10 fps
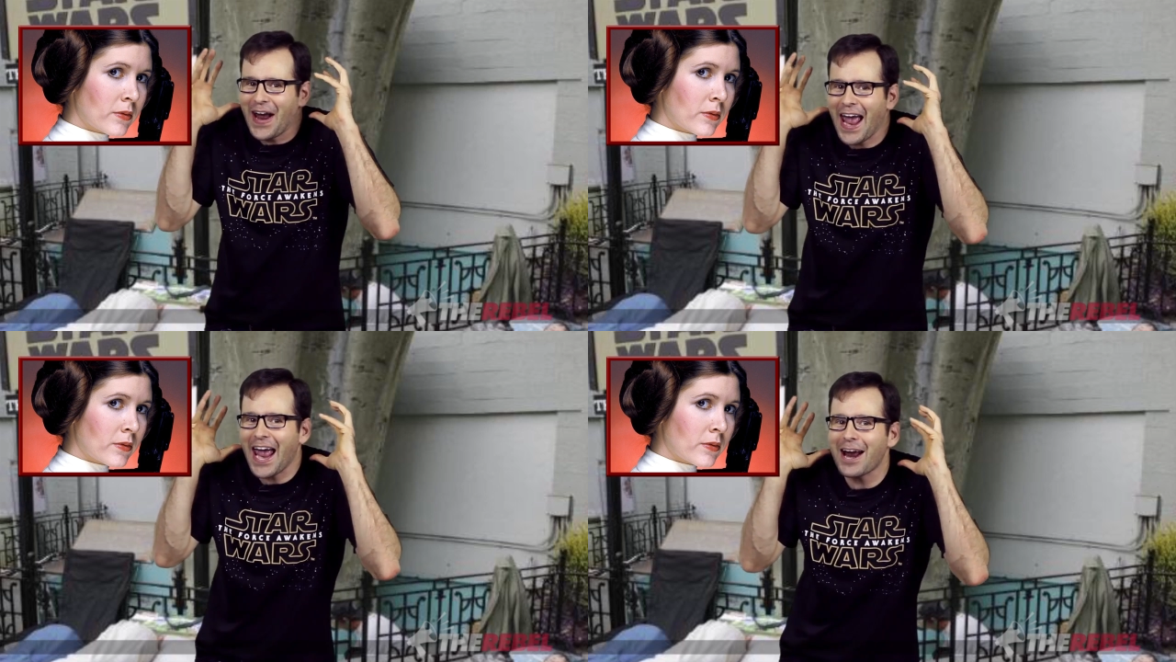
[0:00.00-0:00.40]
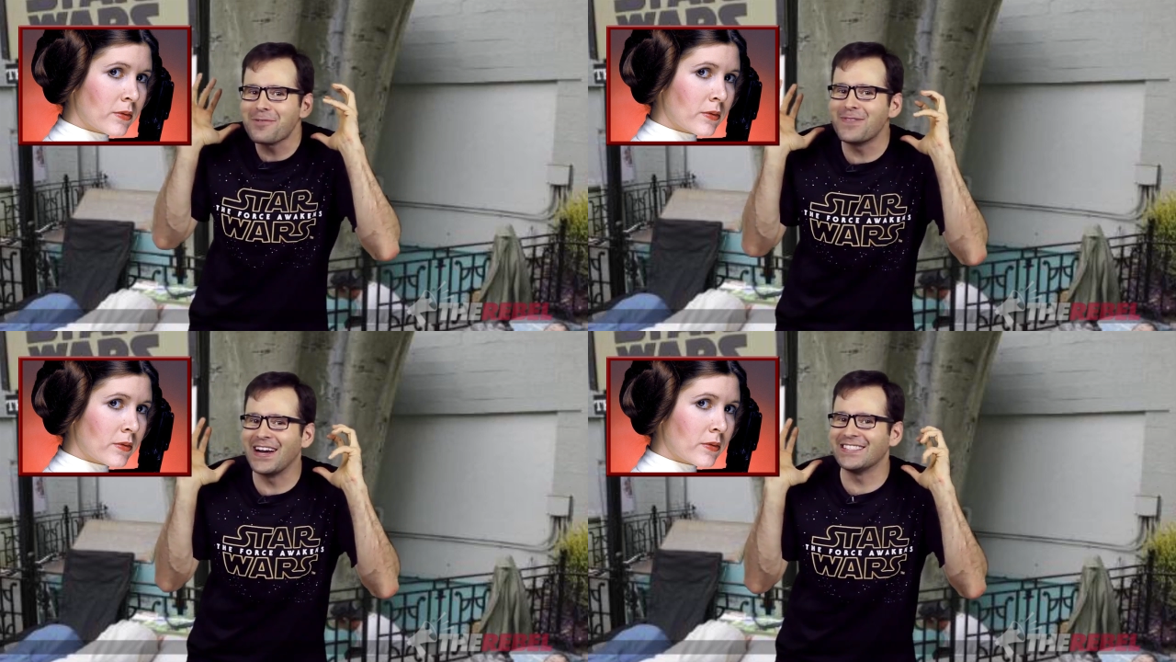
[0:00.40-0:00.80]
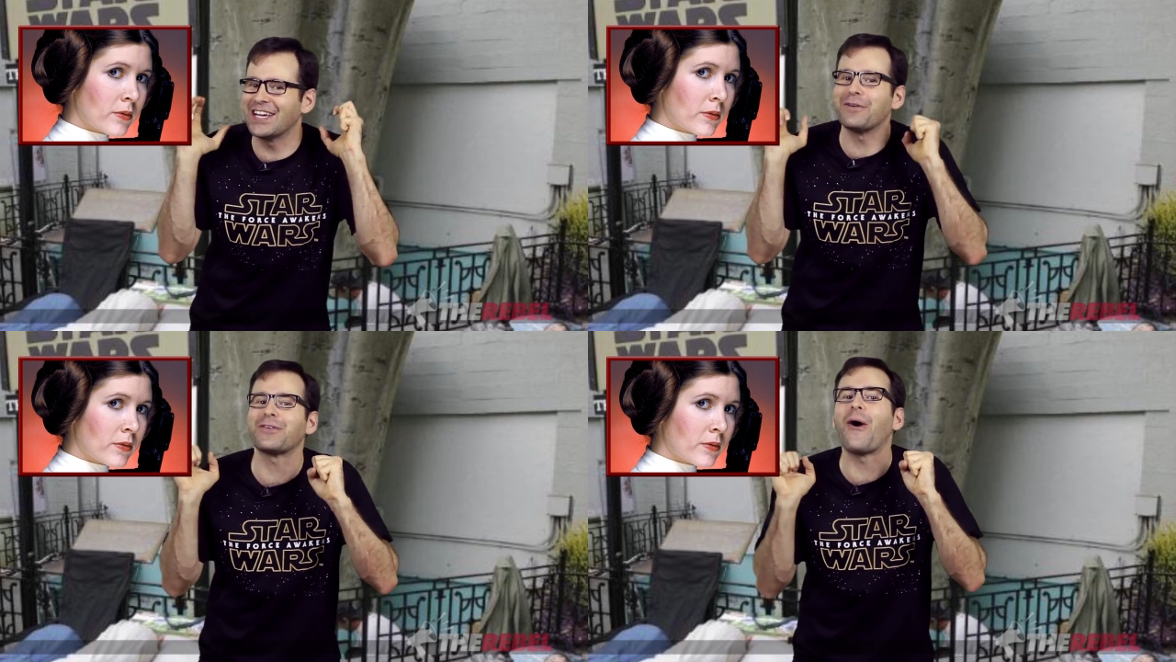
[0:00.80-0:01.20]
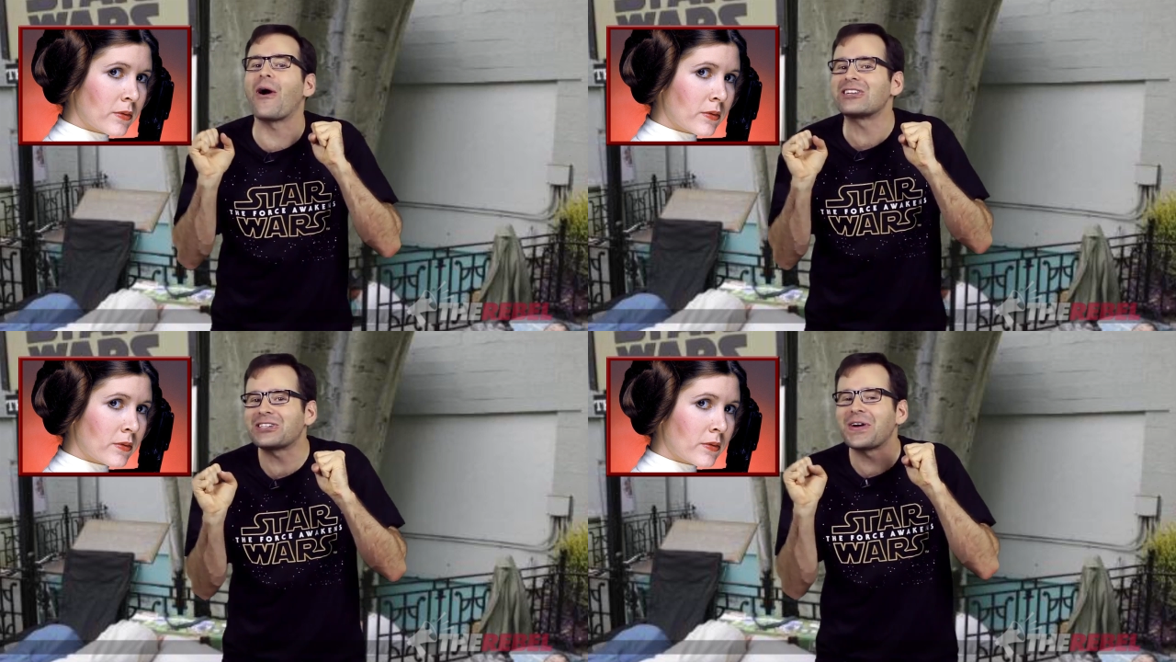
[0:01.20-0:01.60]
Speaker 1: hair buns and of
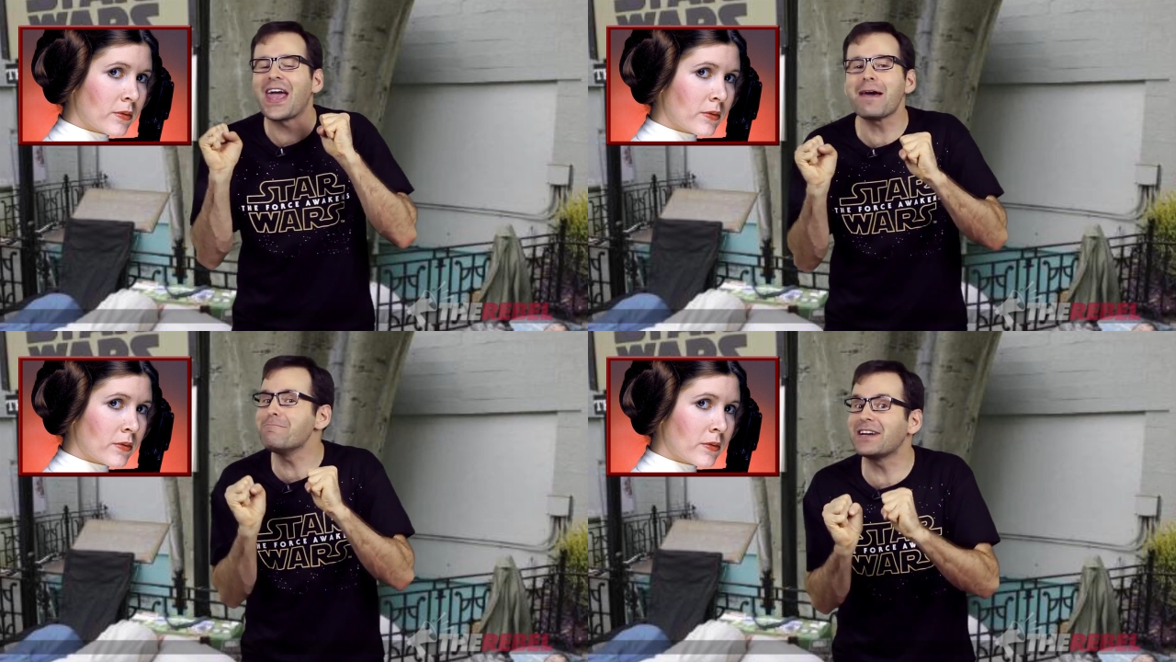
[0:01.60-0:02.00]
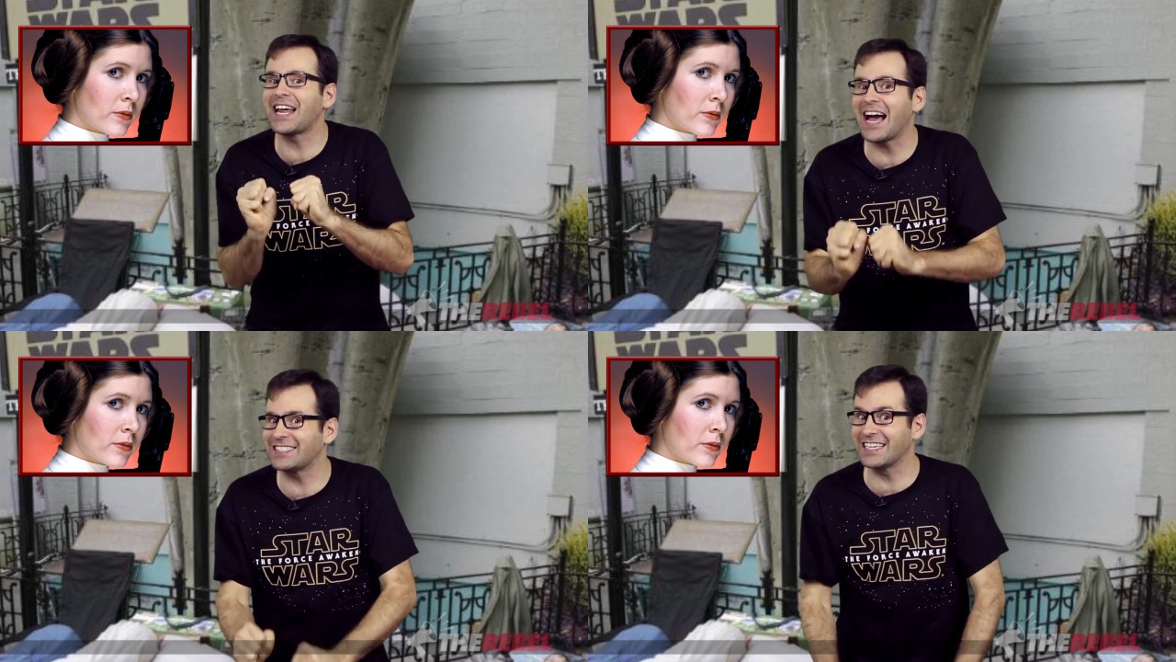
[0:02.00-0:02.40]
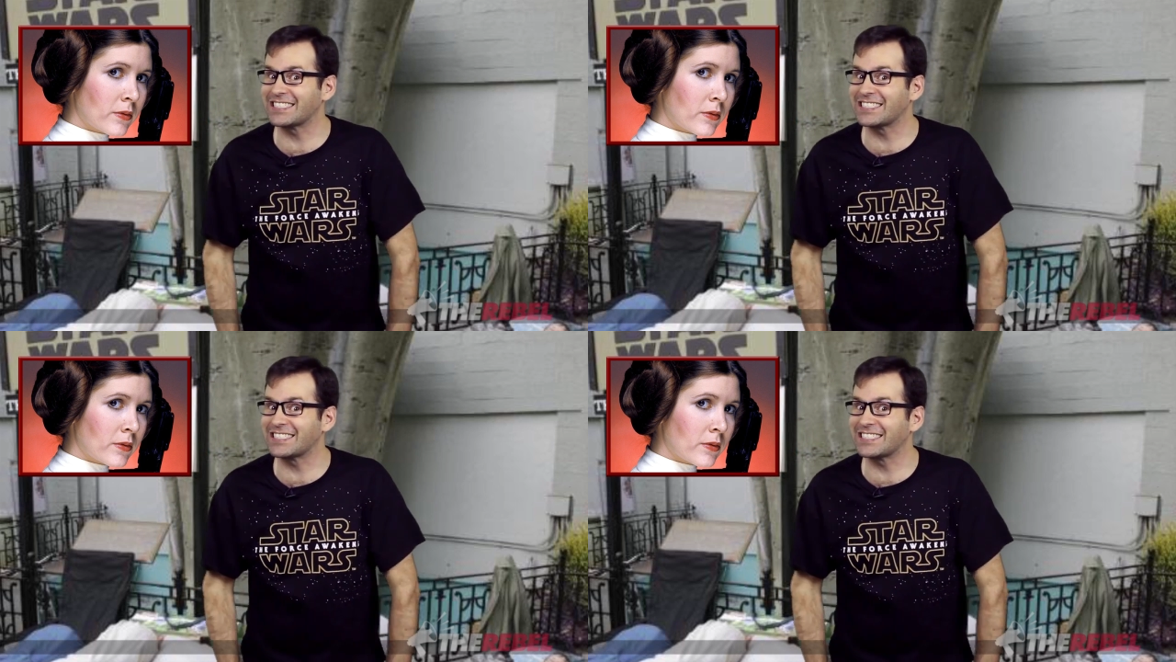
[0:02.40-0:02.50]
course her hypnotizing